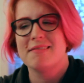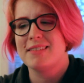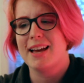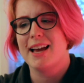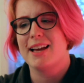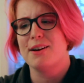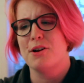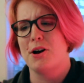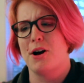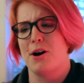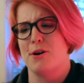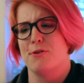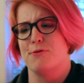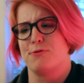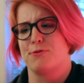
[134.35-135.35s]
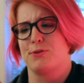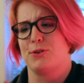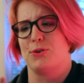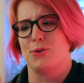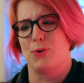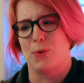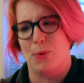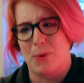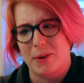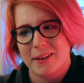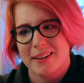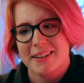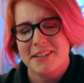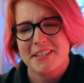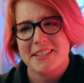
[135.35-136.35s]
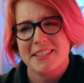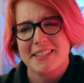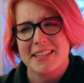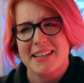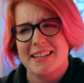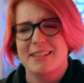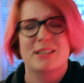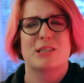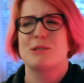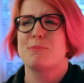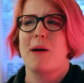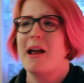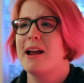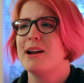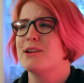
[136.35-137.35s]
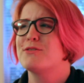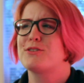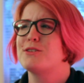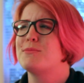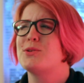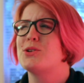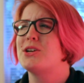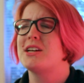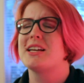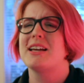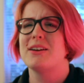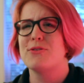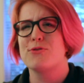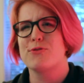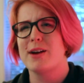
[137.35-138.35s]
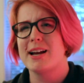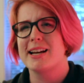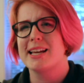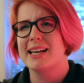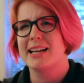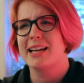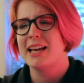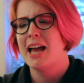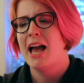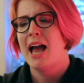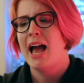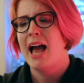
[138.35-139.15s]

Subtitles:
that of course, in spite of community infighting,